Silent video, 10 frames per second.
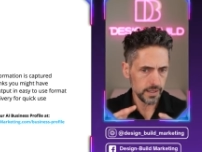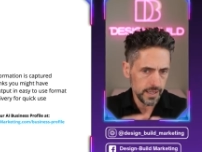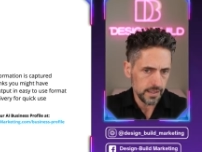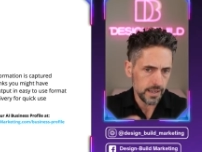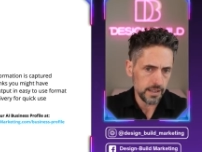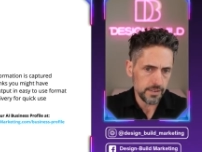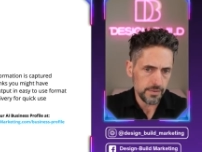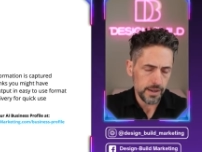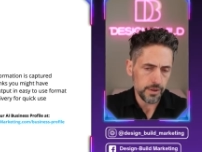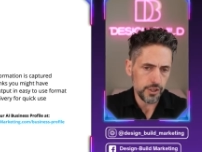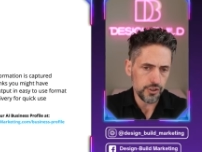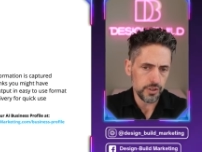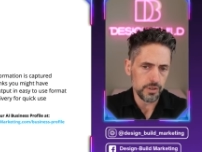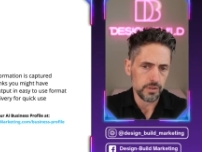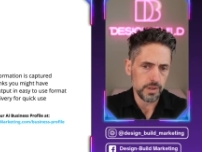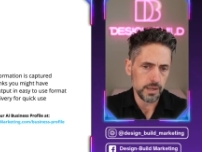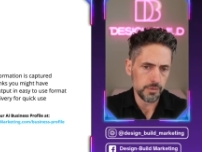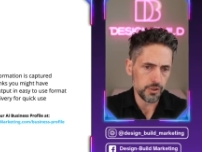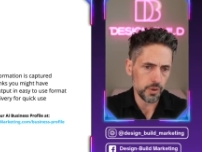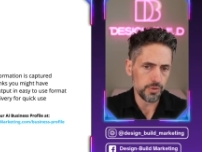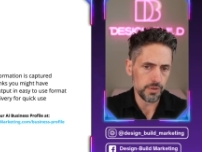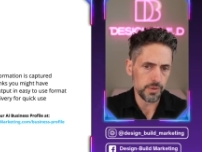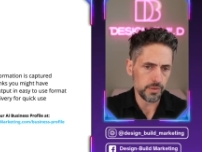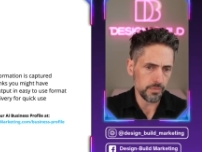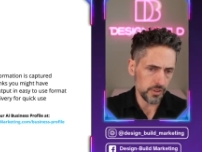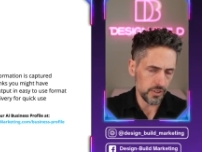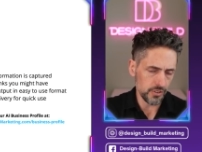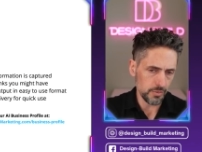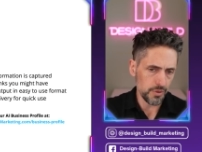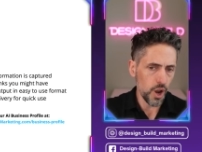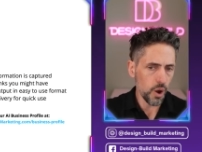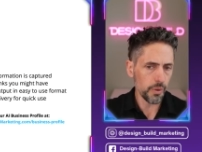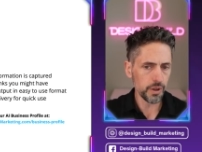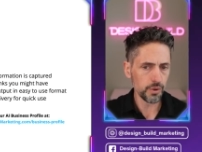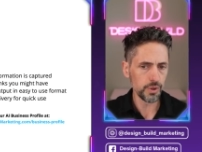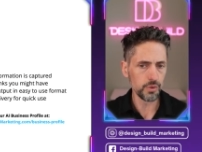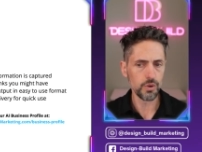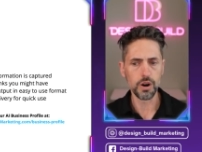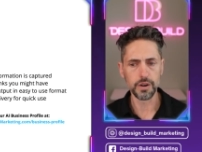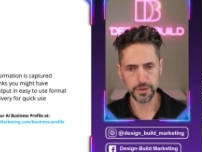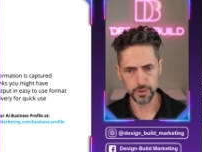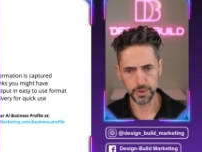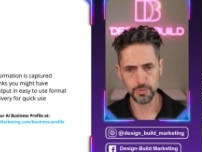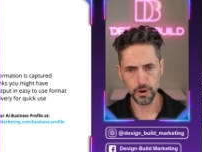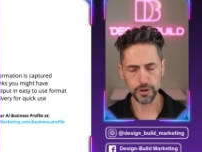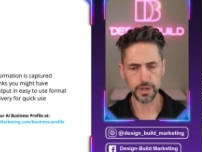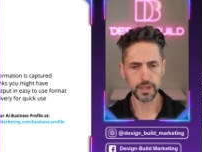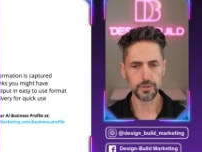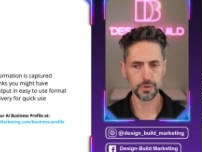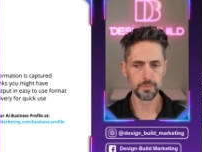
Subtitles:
again, kind of lays the foundation in terms of the system, knowing who you are and who you're marketing to.